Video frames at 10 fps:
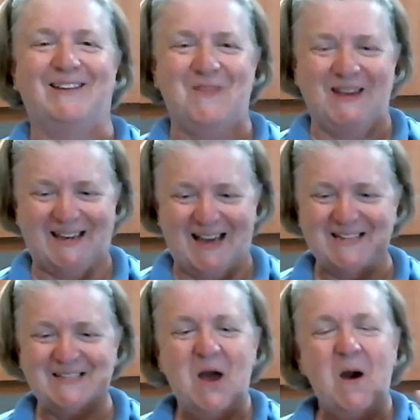
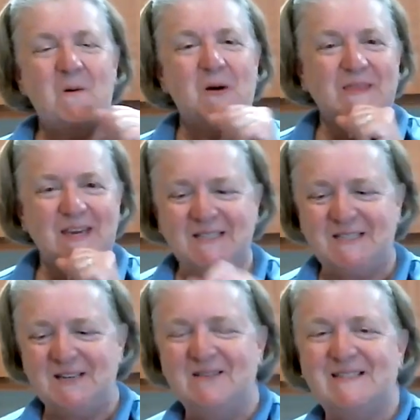Because what they
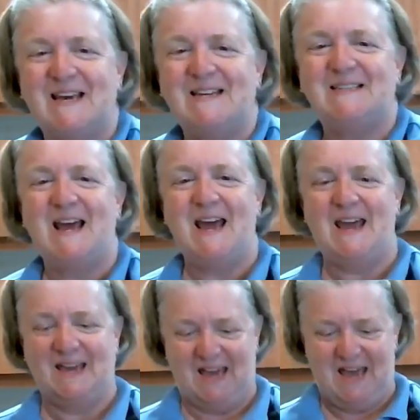do is they
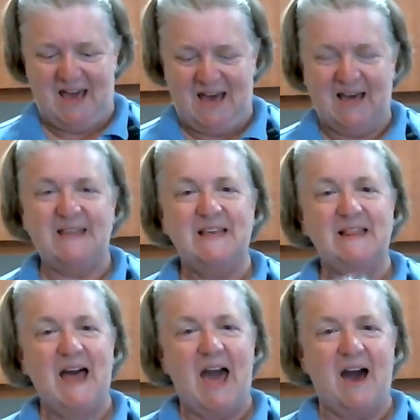take in the
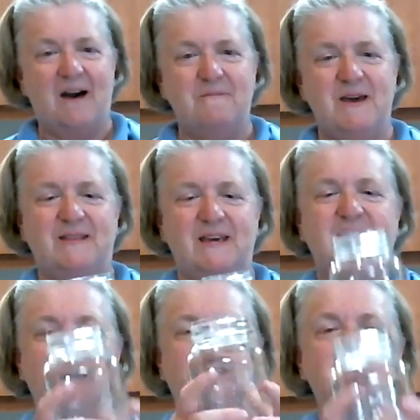lab, they
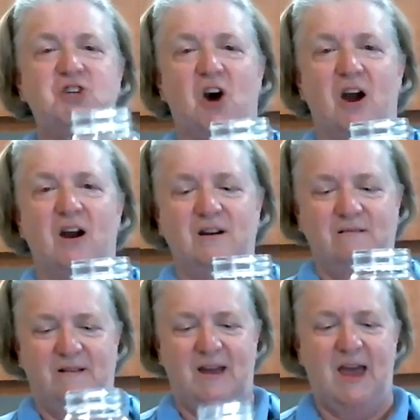take a jar
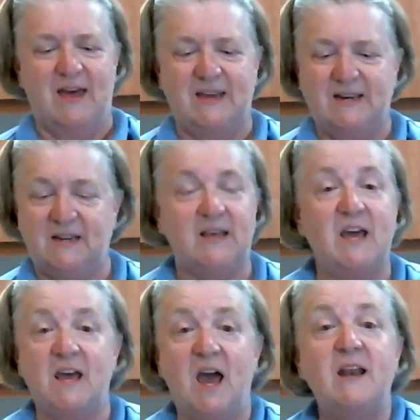and
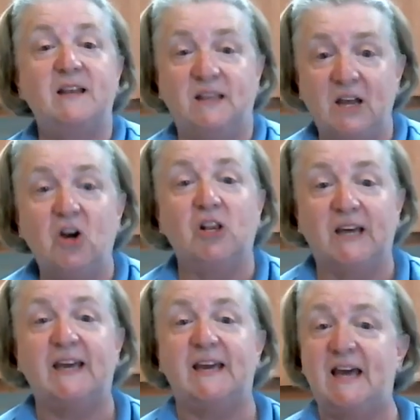and
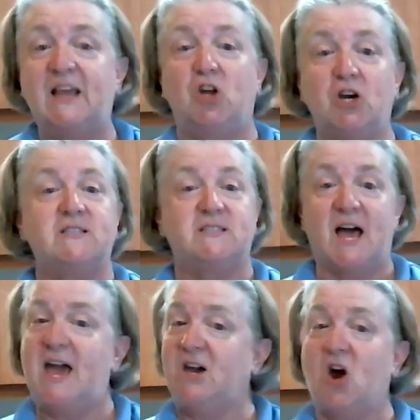literally it looks
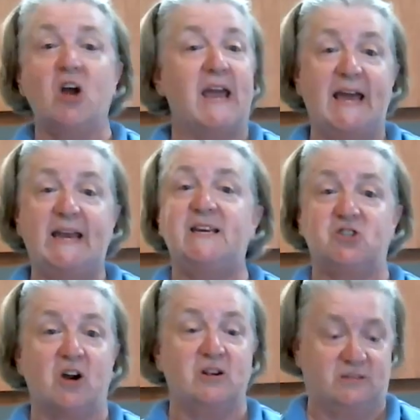like our canning
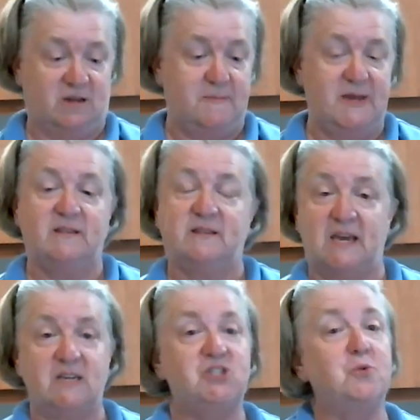jars. I mean,
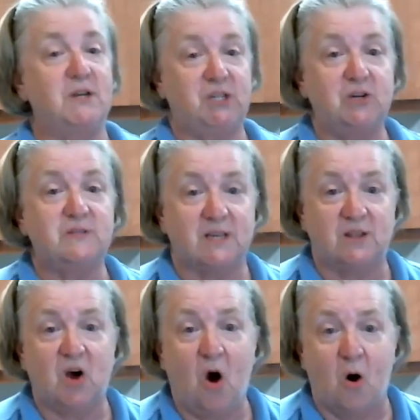things you would use in
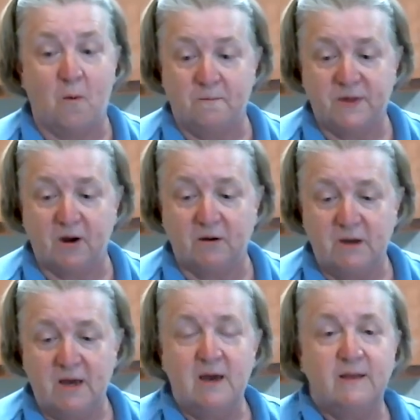the home.
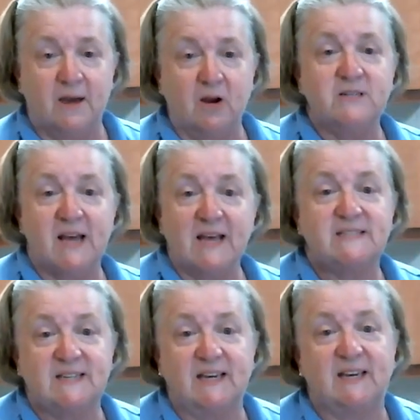They're
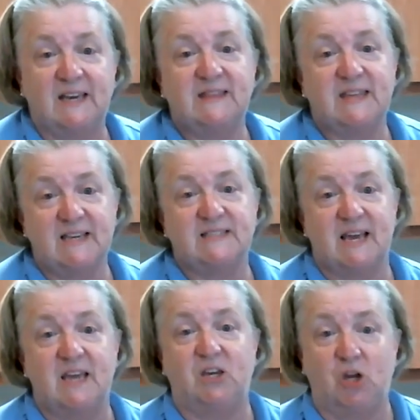testing in things
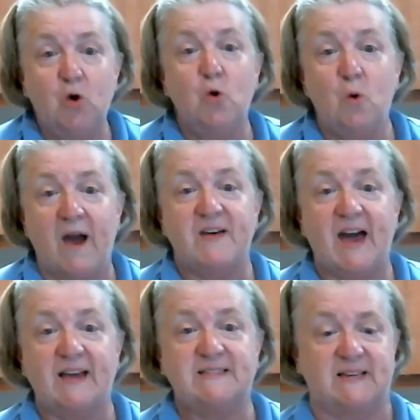that you have
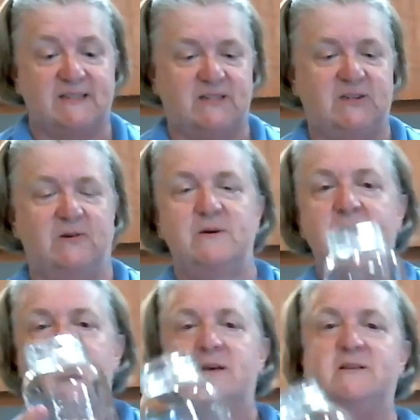access to.
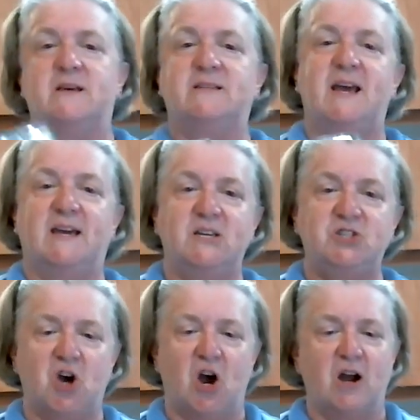So they take a
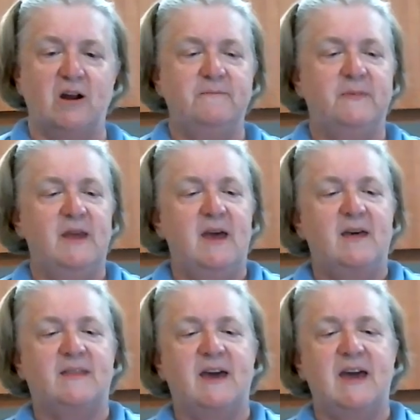jar,
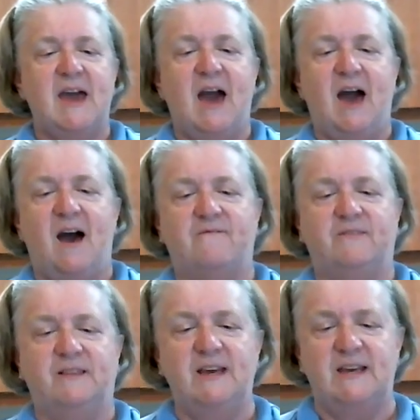they
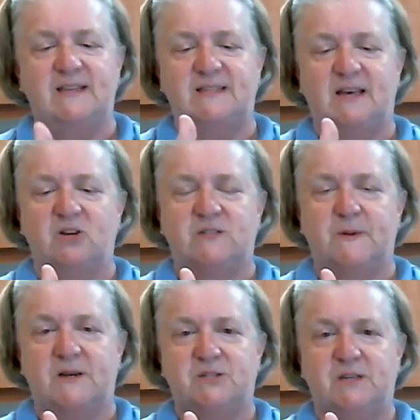have lids that are
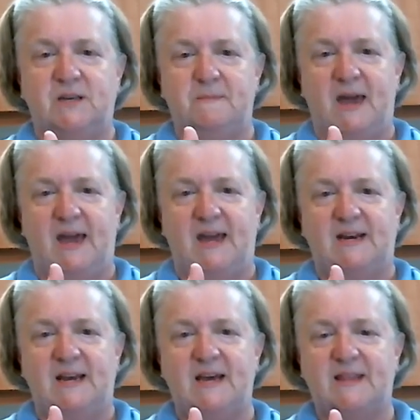specially
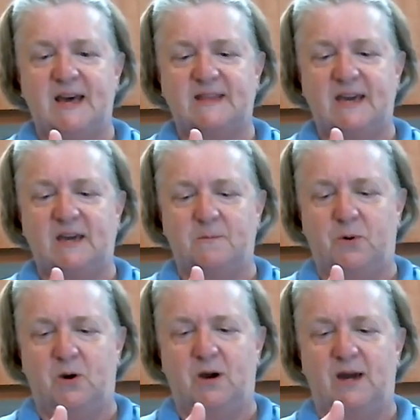made that they can
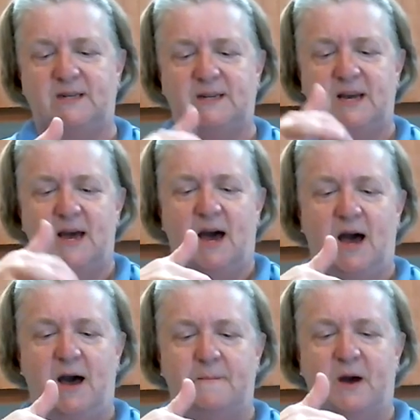put
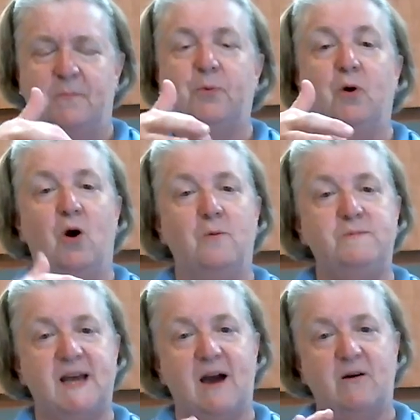a probe
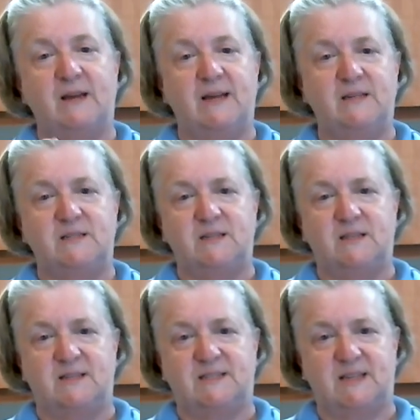down into
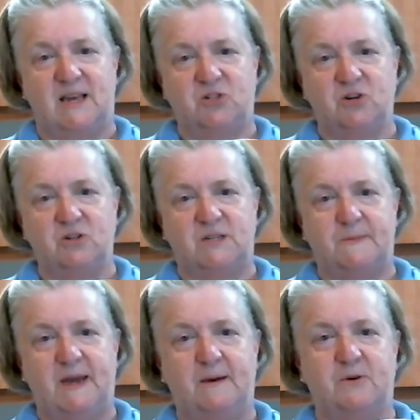the center to
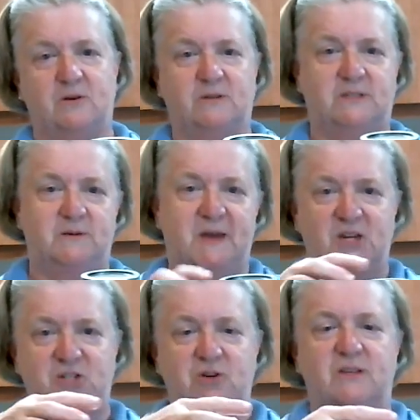be able to
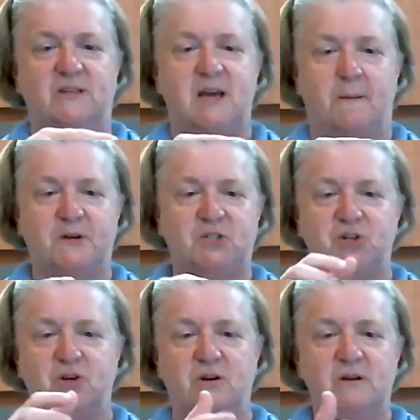measure the
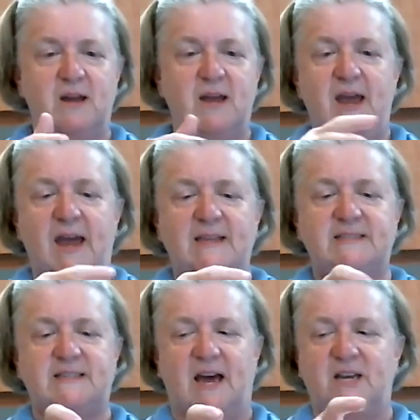temperature and
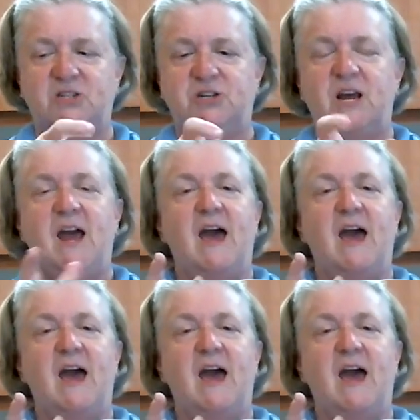such.